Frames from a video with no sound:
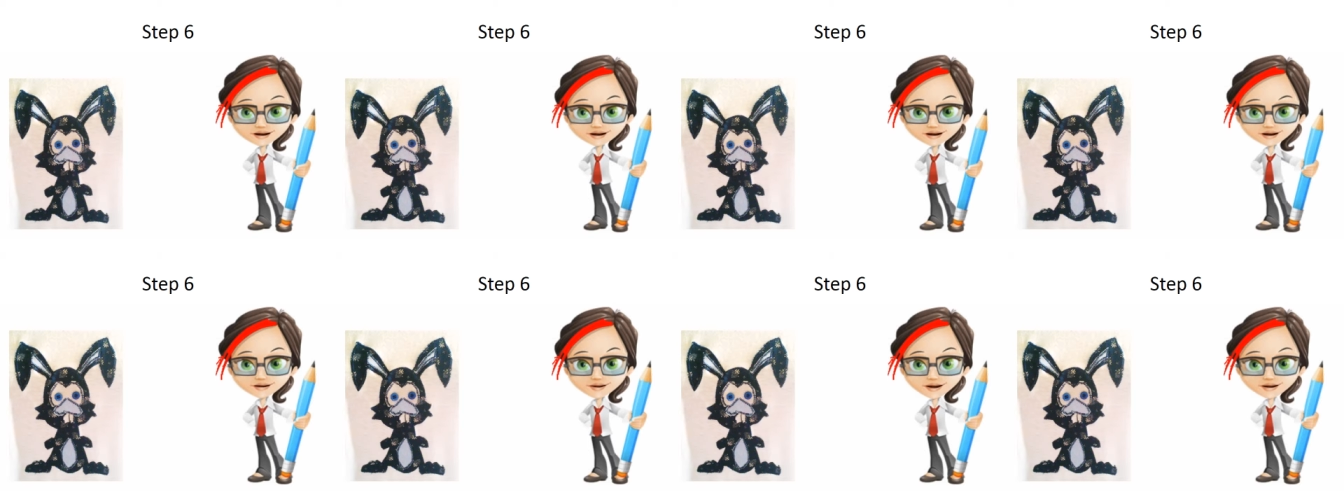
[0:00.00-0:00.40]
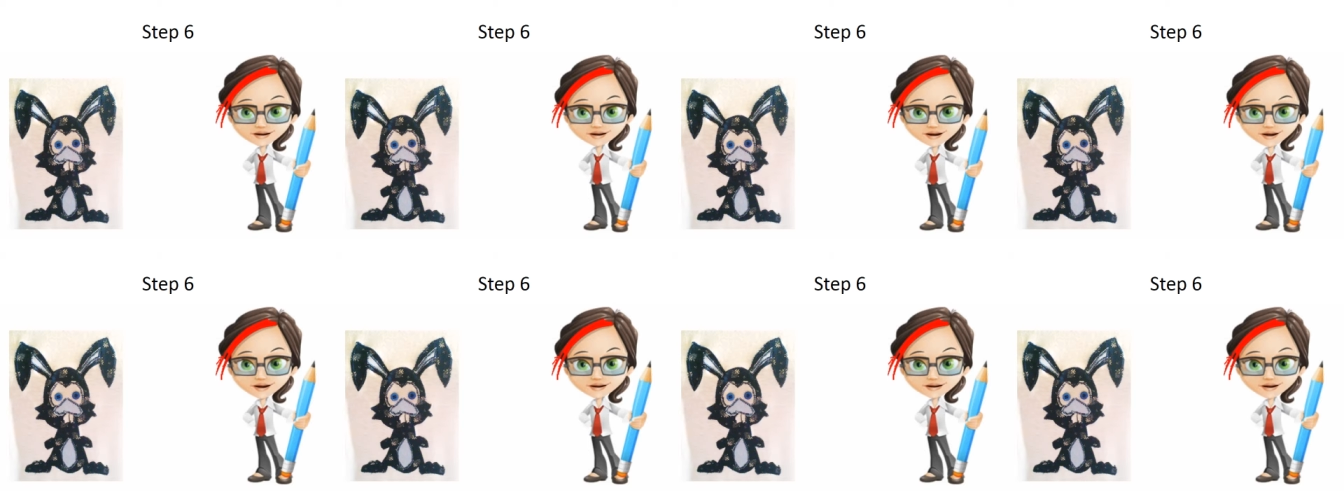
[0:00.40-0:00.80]
Set a
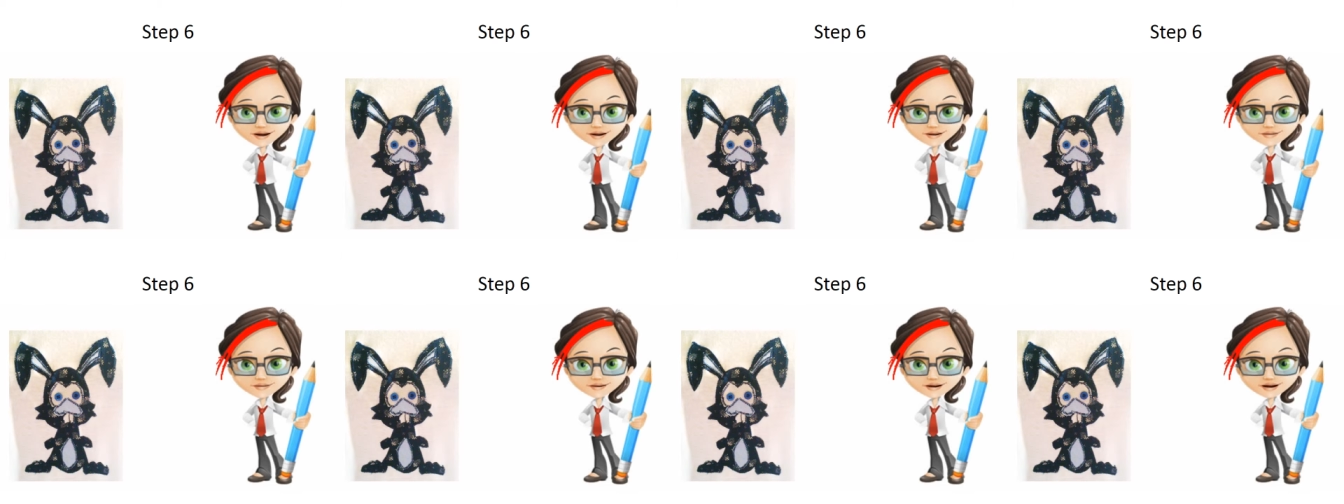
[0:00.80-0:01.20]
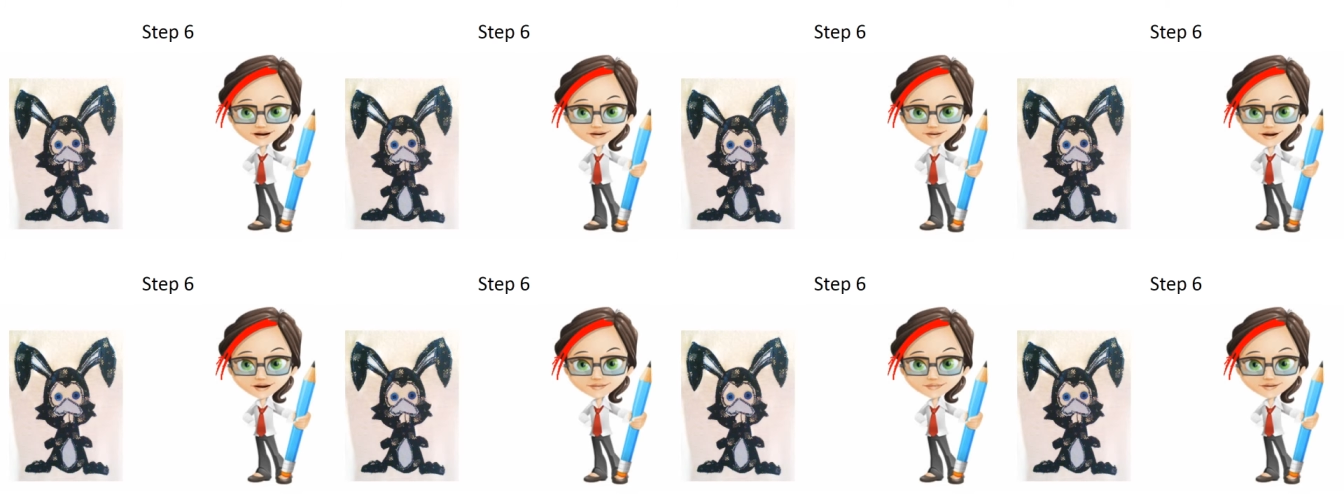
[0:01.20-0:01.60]
zigzag or
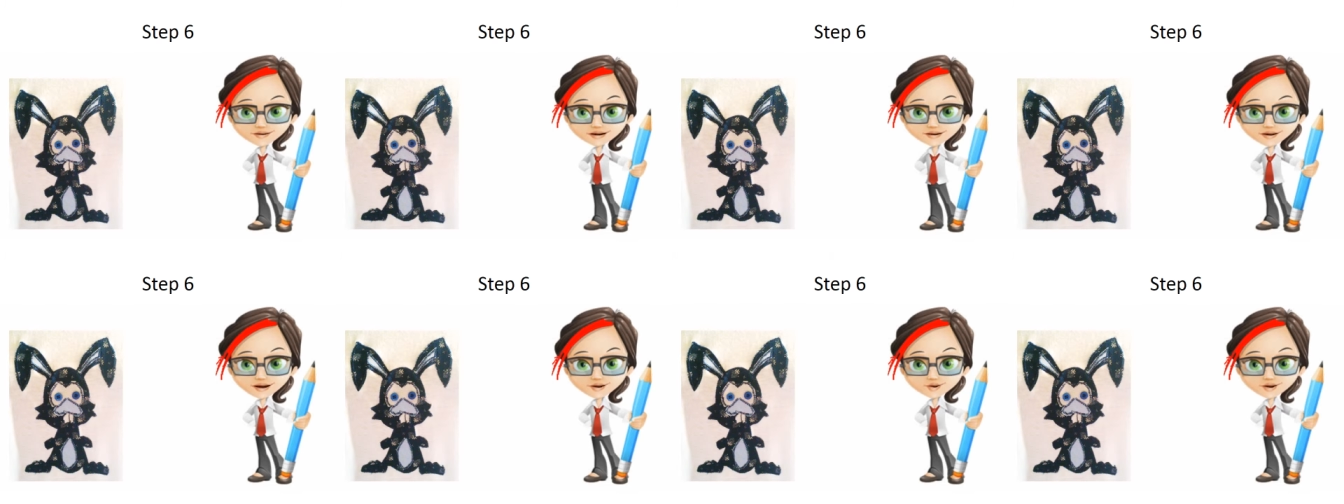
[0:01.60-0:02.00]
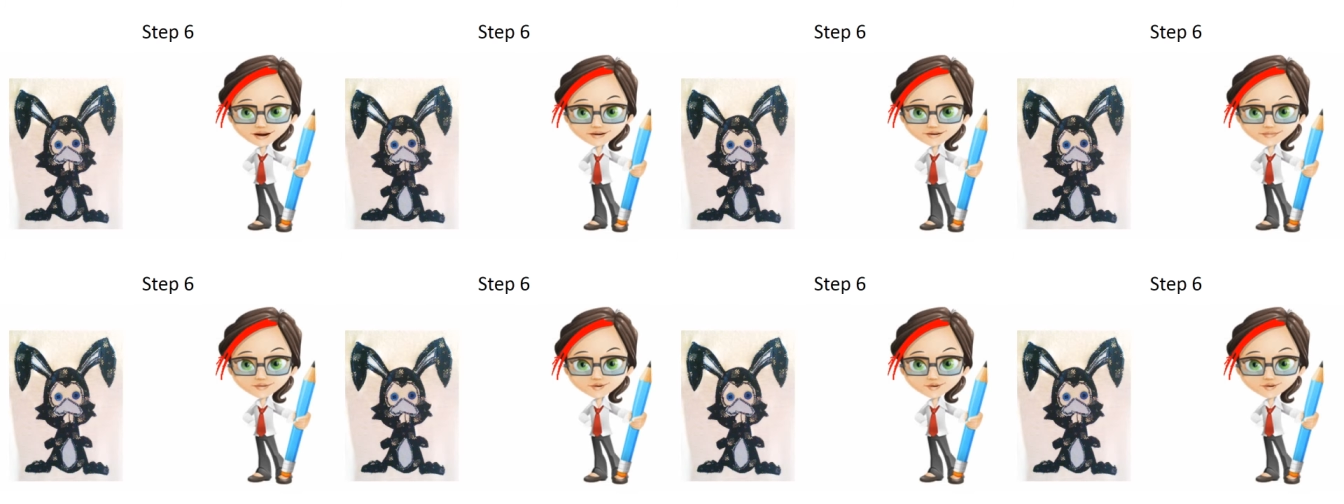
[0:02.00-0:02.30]
satin stitch on